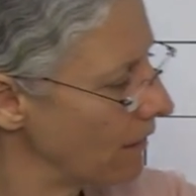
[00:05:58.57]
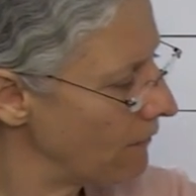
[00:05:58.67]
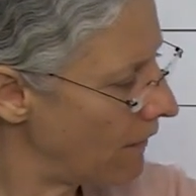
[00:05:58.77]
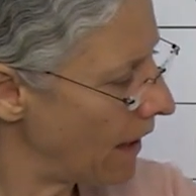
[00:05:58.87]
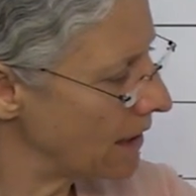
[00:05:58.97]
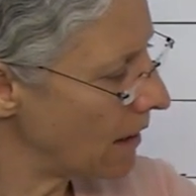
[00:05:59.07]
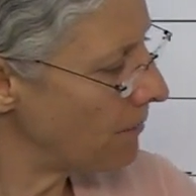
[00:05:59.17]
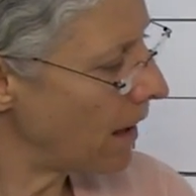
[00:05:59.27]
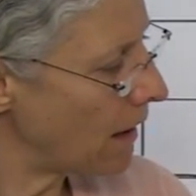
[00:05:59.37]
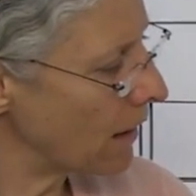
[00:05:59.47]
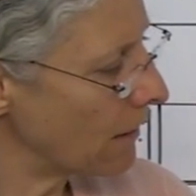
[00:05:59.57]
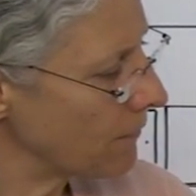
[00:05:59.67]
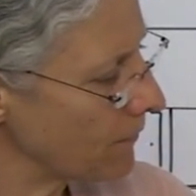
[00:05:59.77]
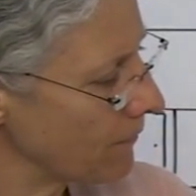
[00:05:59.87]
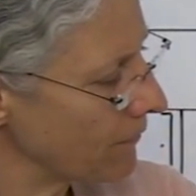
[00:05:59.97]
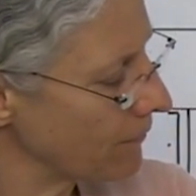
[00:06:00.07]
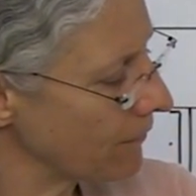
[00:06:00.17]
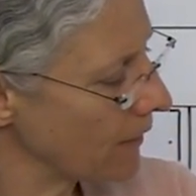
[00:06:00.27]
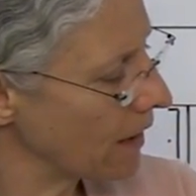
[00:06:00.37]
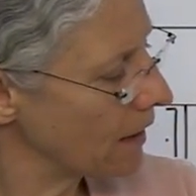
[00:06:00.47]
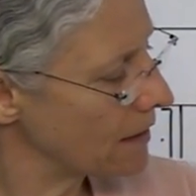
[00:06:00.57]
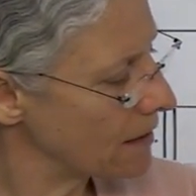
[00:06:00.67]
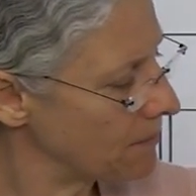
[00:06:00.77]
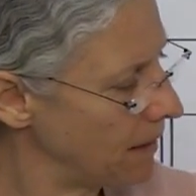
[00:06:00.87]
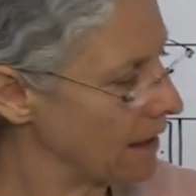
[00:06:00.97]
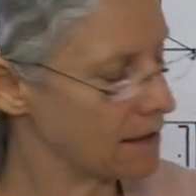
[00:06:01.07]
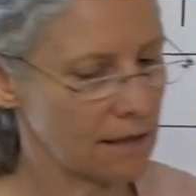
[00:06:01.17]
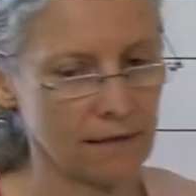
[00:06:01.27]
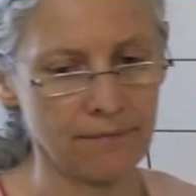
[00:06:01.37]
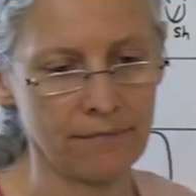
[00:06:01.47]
Vaidabar, speaks.